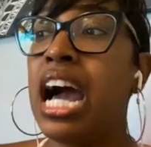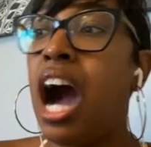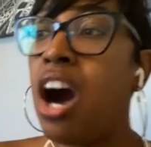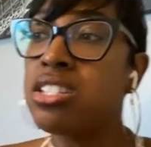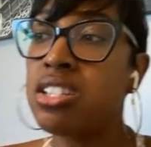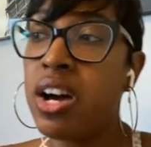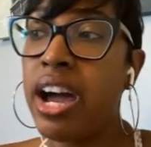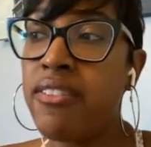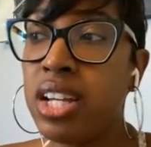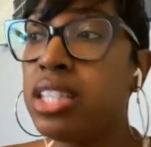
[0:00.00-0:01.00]
also, I
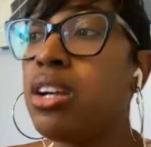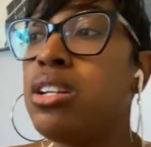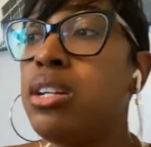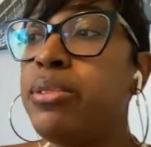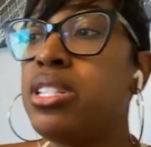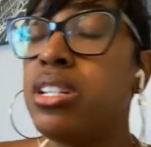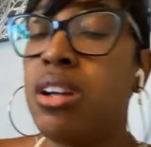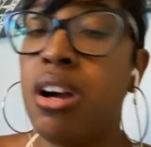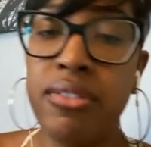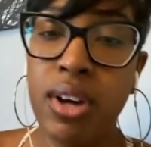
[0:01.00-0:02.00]
have a 30%
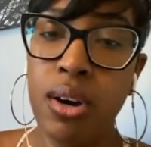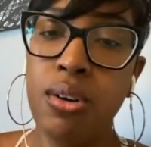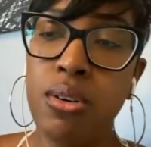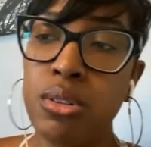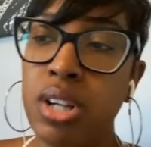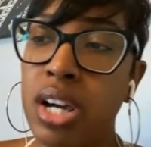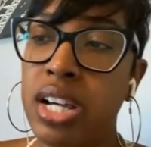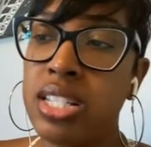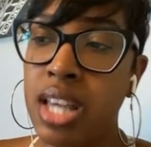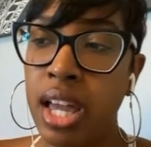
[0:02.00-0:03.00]
off code,
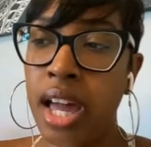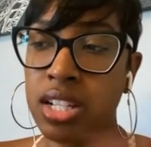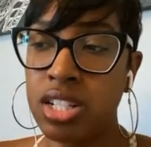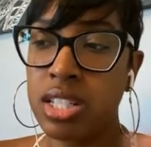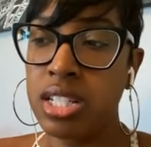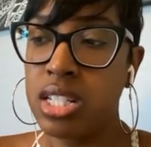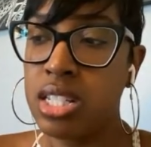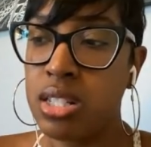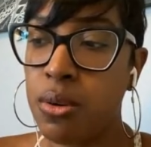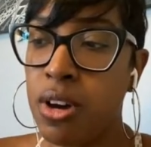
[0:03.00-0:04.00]
Saint
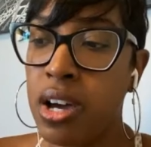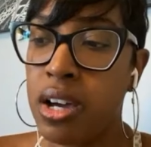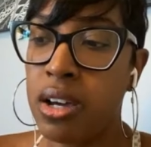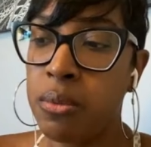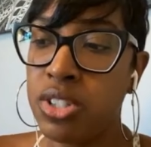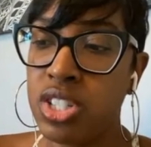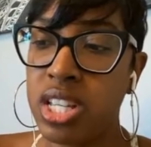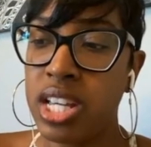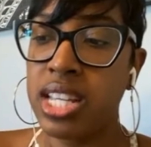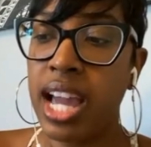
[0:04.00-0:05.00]
Angeles, which is
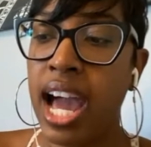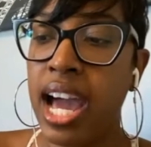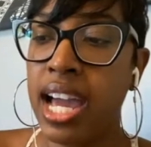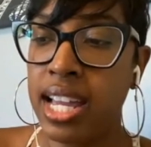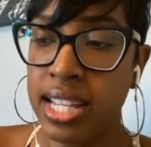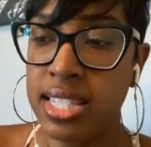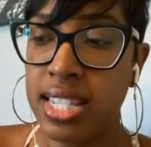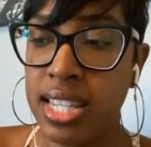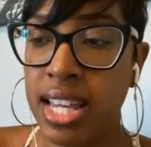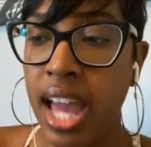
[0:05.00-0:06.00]

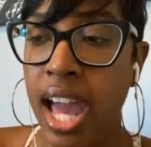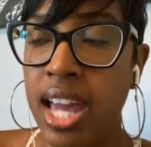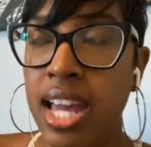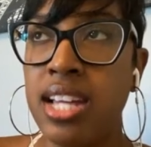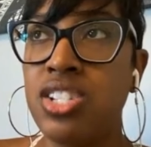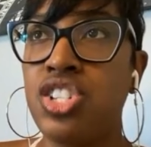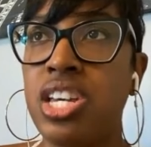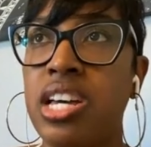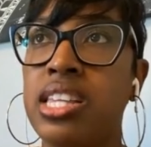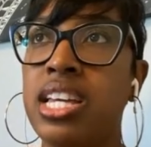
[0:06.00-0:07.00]

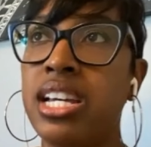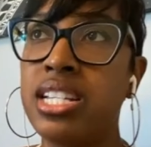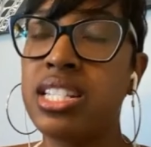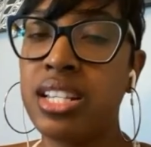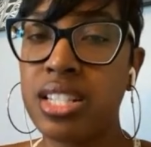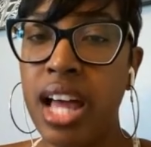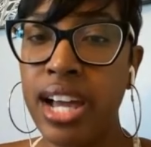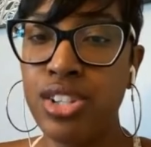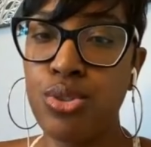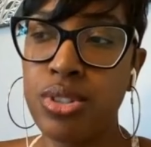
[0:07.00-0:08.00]
SaintAngeles at
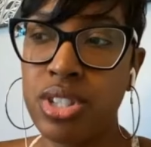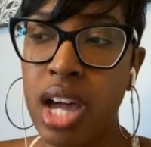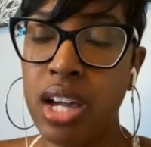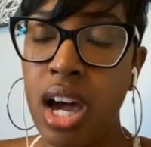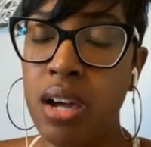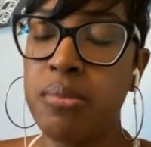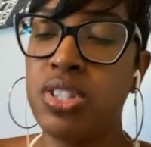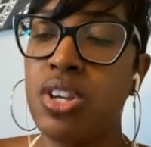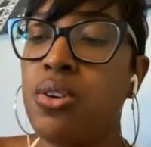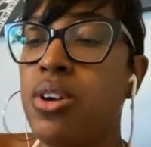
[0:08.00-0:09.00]
slidejewels.com.
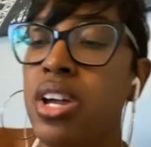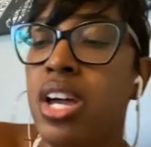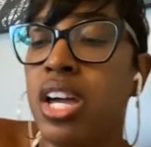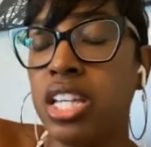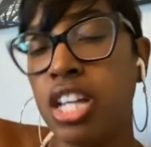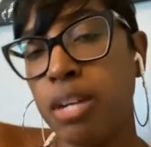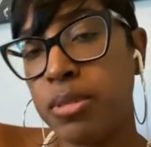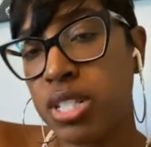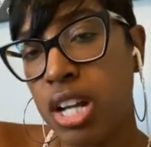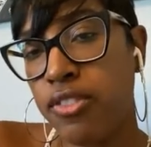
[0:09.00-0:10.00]
So get
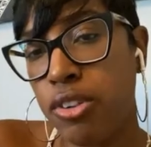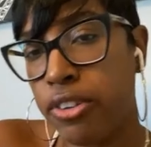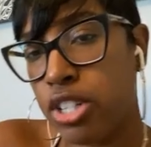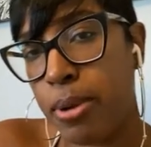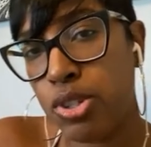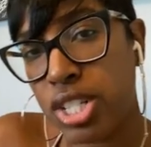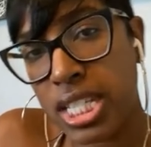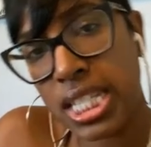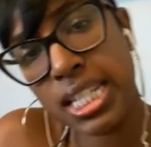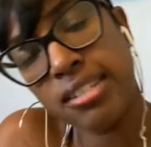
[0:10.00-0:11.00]
30% off your first
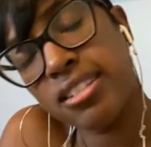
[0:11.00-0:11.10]
purchase.